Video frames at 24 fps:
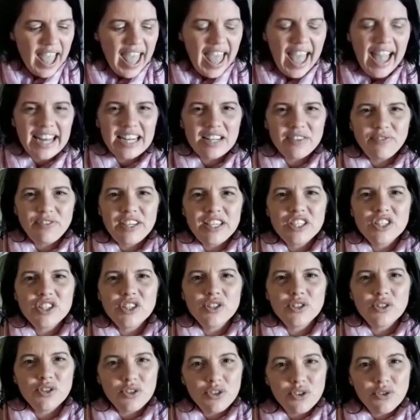and
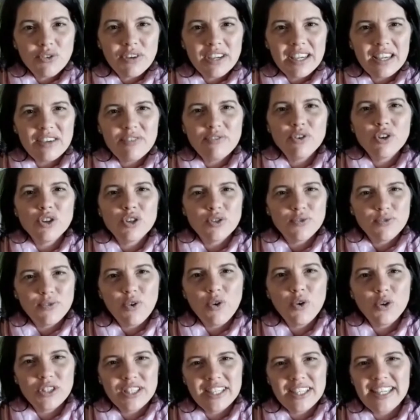Ephesians 3 verse
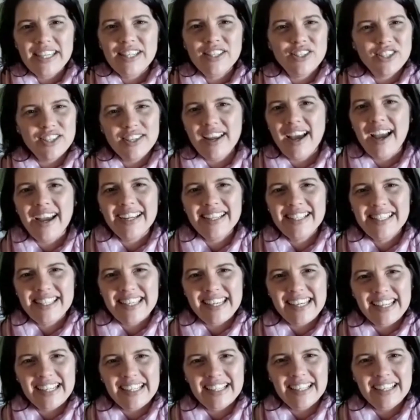14 to
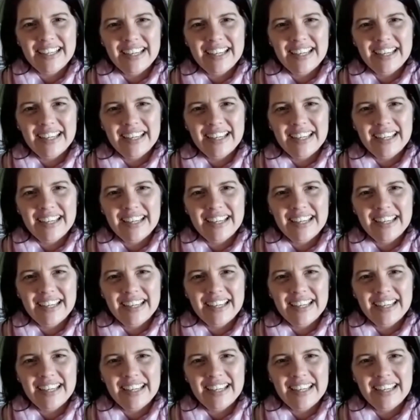19.